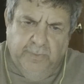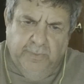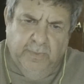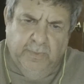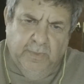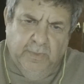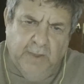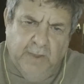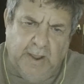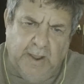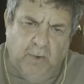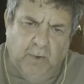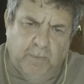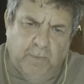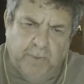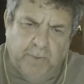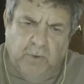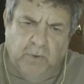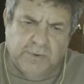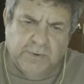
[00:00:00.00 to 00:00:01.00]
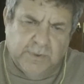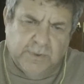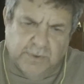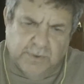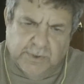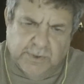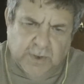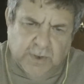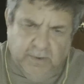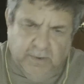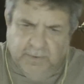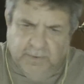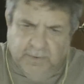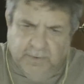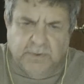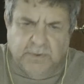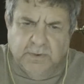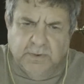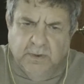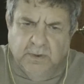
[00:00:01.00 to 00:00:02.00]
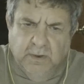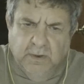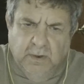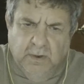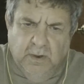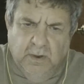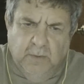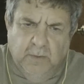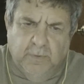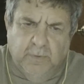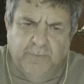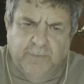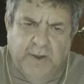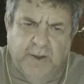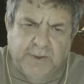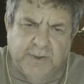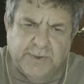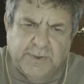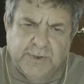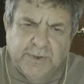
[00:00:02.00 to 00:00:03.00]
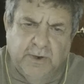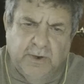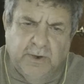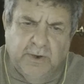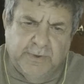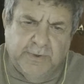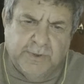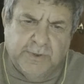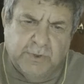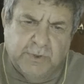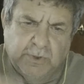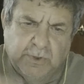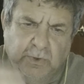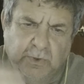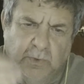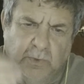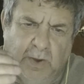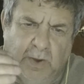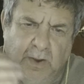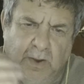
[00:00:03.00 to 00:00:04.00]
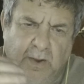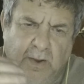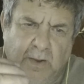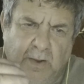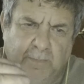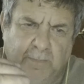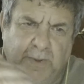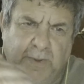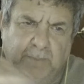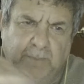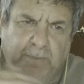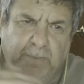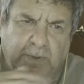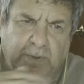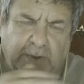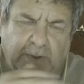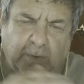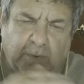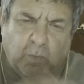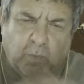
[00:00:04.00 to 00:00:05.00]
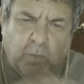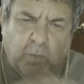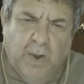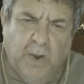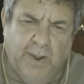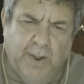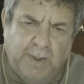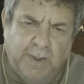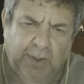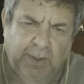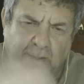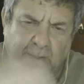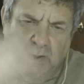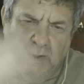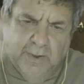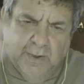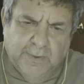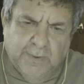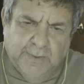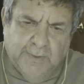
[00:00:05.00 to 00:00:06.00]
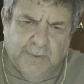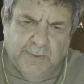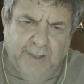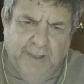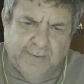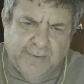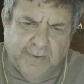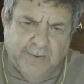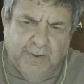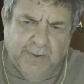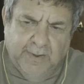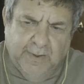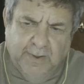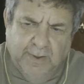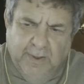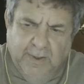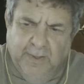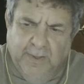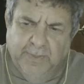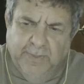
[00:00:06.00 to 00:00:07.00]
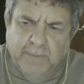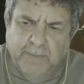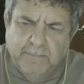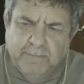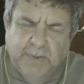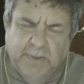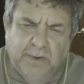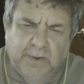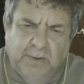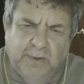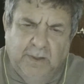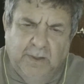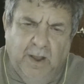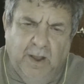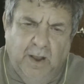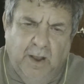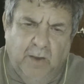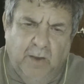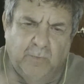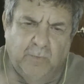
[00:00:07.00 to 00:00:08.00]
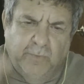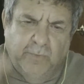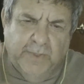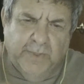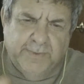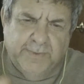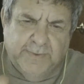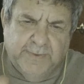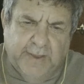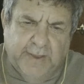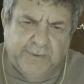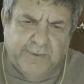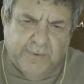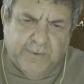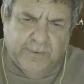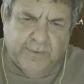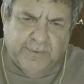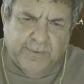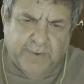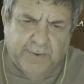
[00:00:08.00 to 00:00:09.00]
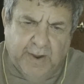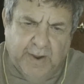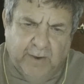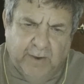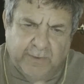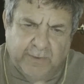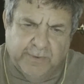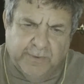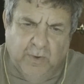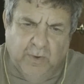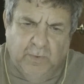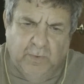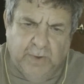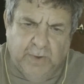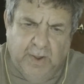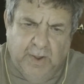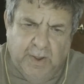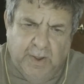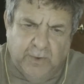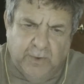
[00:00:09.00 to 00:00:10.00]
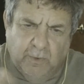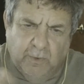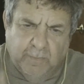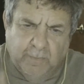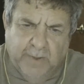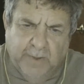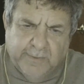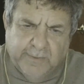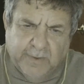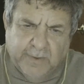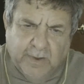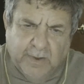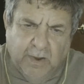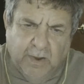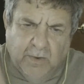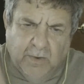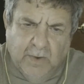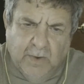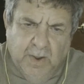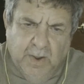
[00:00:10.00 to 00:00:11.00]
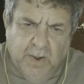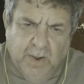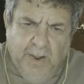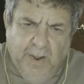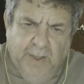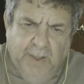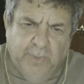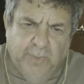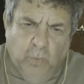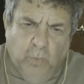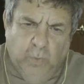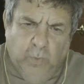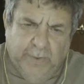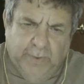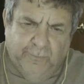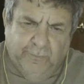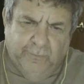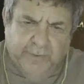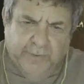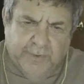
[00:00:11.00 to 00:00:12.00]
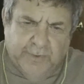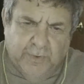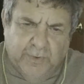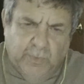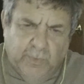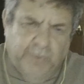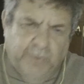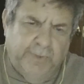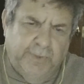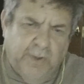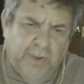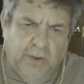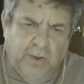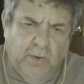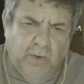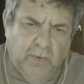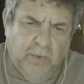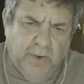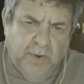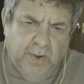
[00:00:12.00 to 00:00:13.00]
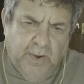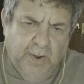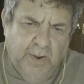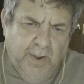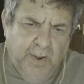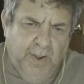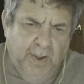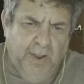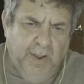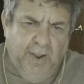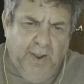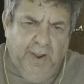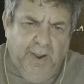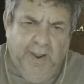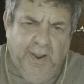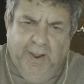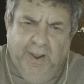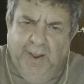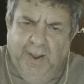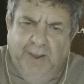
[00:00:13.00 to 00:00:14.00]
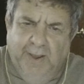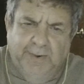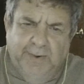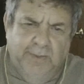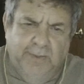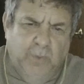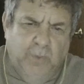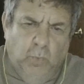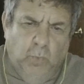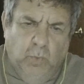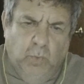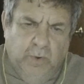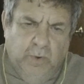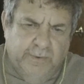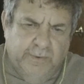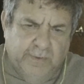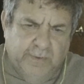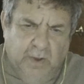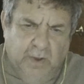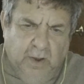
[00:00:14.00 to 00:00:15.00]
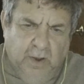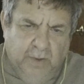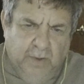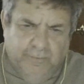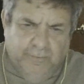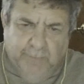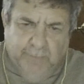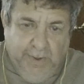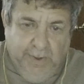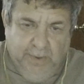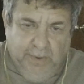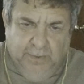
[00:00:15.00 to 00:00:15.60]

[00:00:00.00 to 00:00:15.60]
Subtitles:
Our postal service provides service to people in Hawaii, Alaska, the middle of the deserts in Arizona and New Mexico, and the wheat field in North Dakota, and in the woods of Maine.